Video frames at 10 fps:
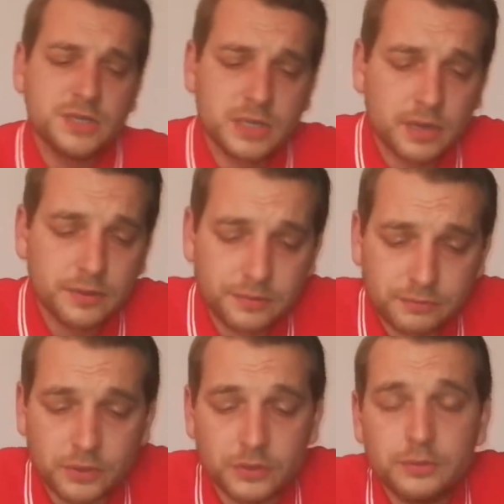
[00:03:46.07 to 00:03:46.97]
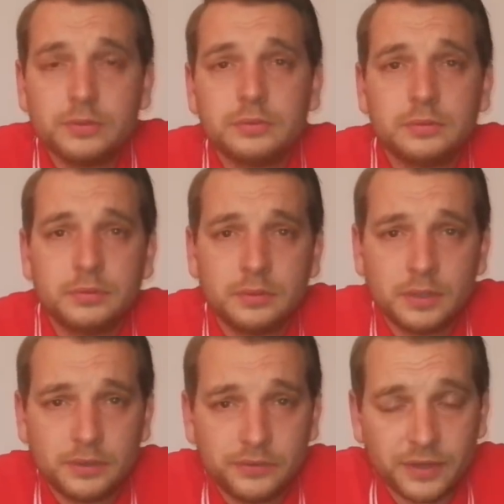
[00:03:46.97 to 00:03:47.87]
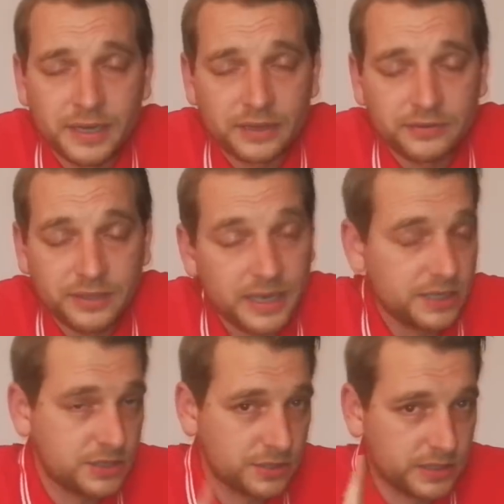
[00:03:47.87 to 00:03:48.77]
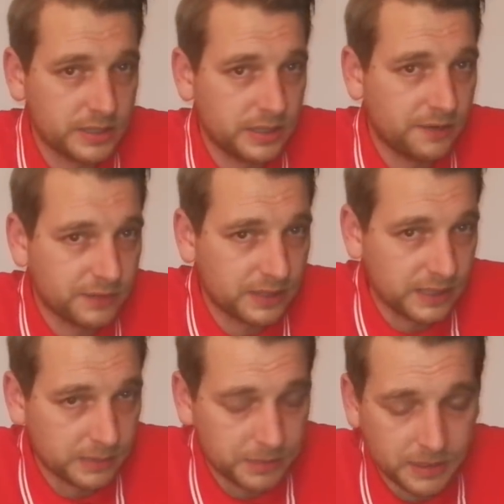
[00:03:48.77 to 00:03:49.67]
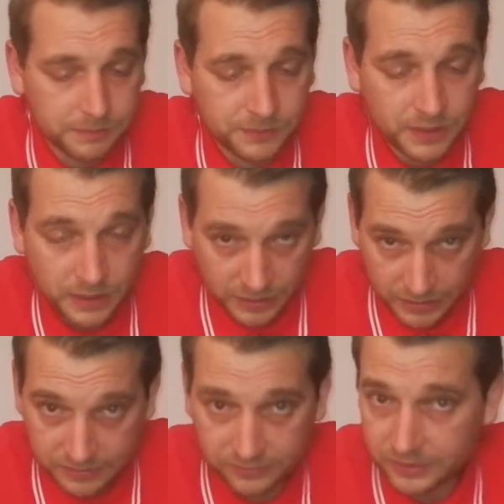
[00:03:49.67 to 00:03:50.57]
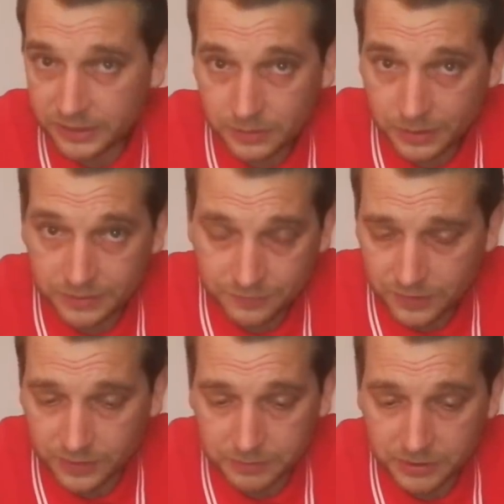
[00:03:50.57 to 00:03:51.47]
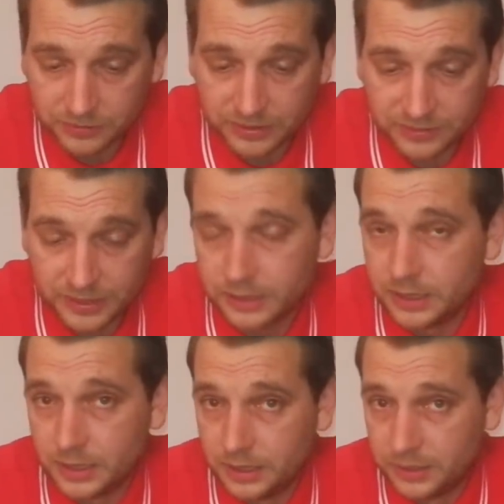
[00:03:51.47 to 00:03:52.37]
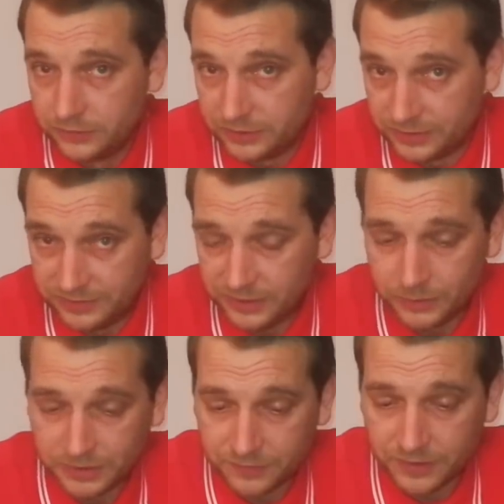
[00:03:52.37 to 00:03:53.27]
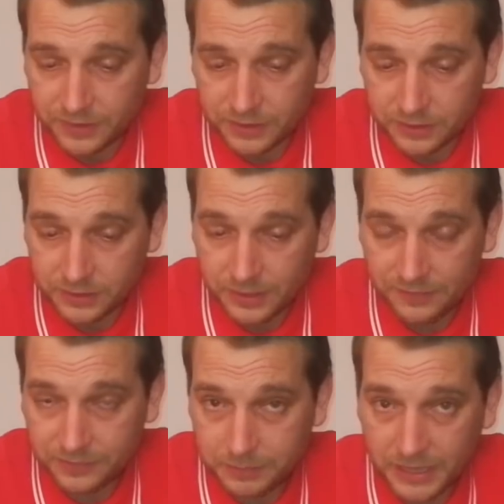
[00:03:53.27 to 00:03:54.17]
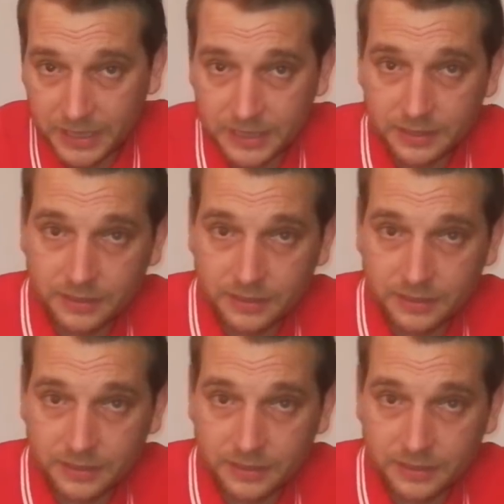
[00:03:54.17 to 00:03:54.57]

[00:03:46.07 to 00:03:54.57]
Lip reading: you go through to the next stage, because you have to click the button, it doesn't let you go any further, because they say to continue any further you have to pay.